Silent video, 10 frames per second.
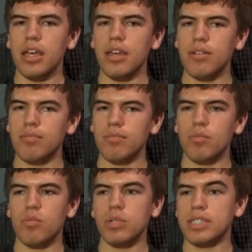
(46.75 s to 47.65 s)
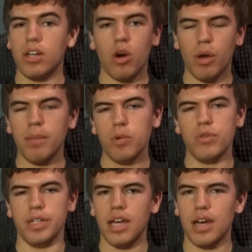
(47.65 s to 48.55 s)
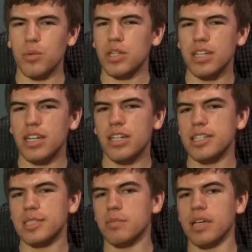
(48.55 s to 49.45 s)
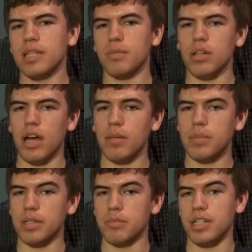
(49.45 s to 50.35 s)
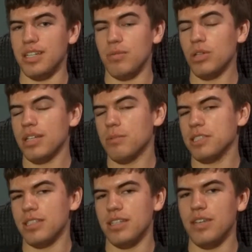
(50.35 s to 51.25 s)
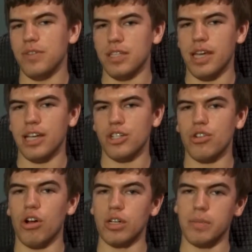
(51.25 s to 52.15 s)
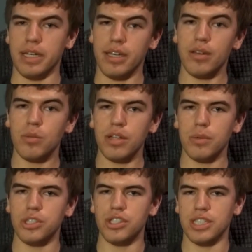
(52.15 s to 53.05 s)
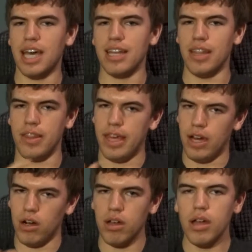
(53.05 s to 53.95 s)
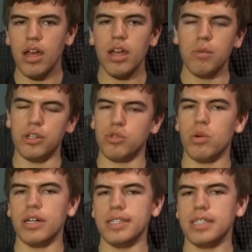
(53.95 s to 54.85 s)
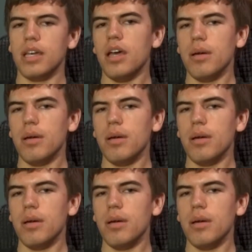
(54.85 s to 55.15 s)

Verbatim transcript: it was an alright movie. I don't really need to explain the plot, but it really wasn't even that strong to begin with. It was just kind of there, which was,